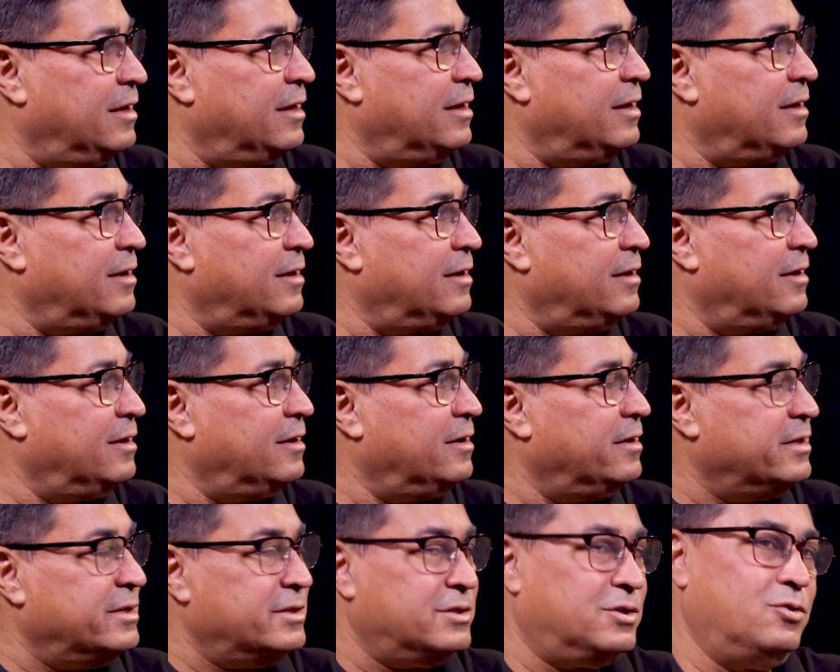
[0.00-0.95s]
Yeah.
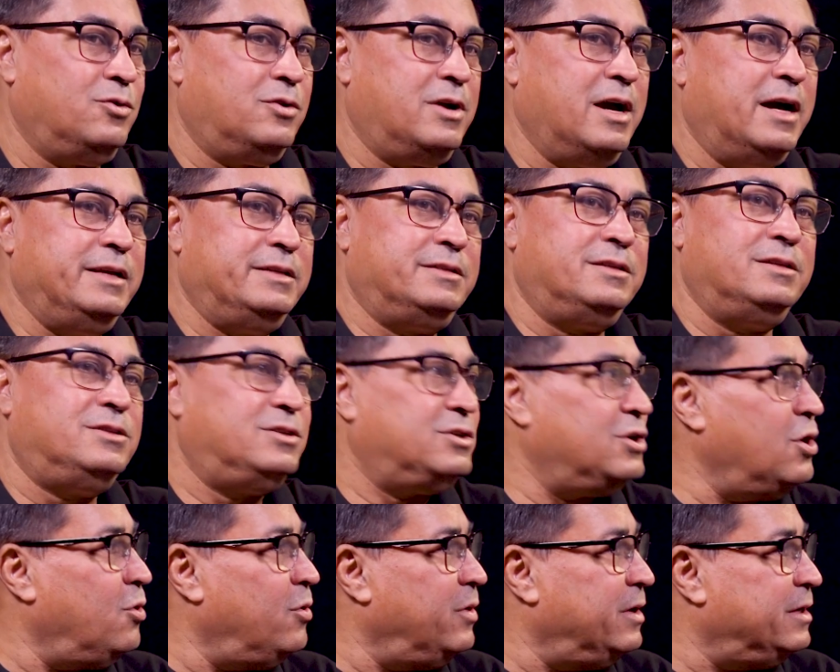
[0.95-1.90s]
So, guys, this
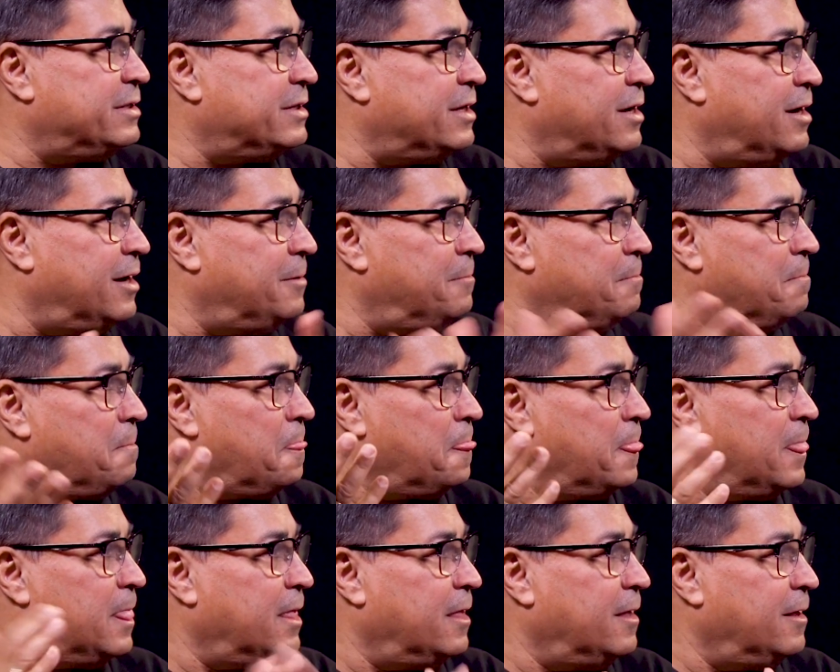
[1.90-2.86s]
show is
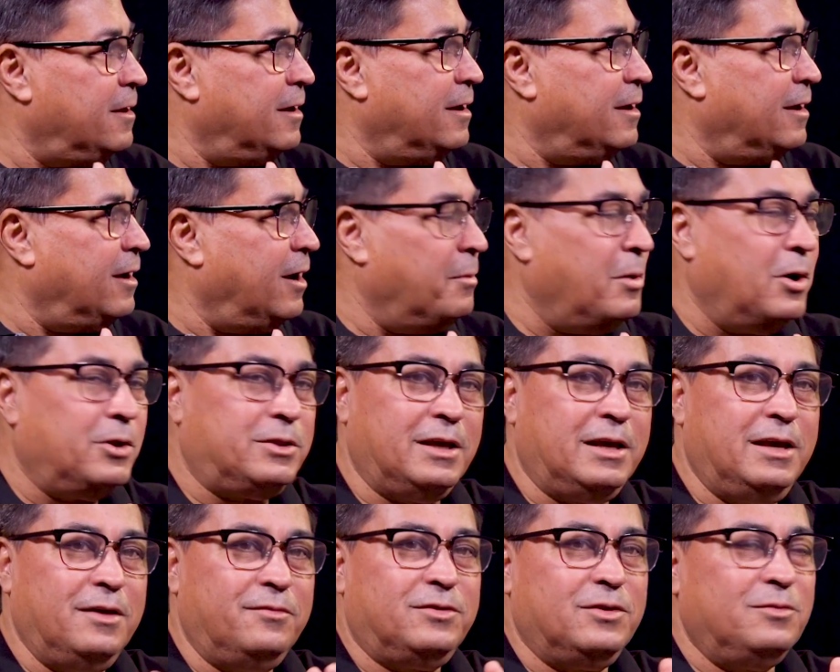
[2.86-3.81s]
about the
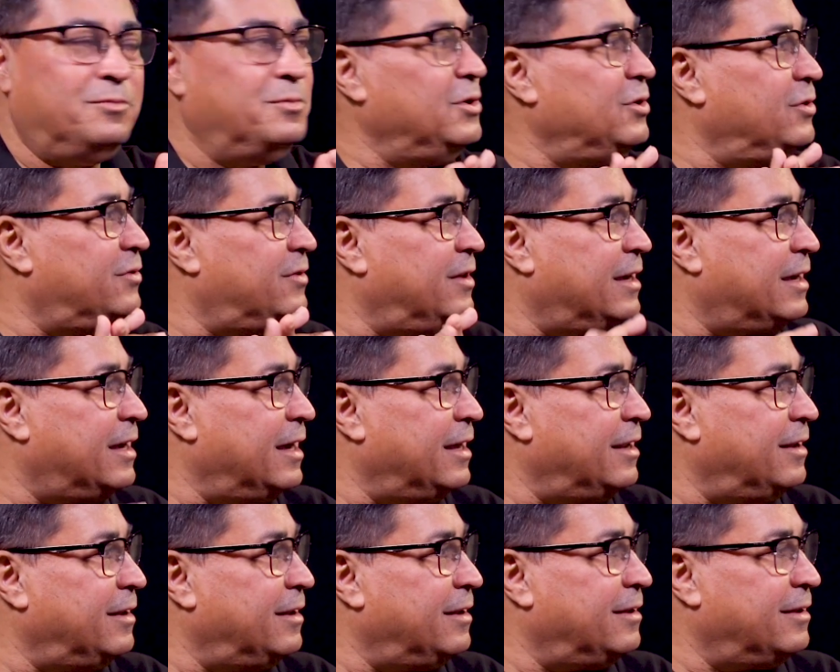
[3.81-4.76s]
gift of music
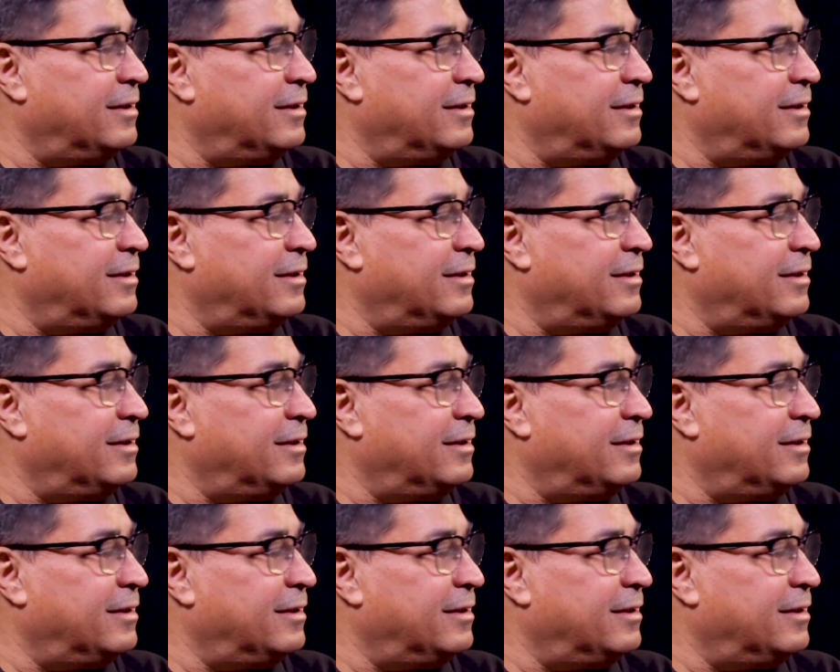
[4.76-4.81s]
and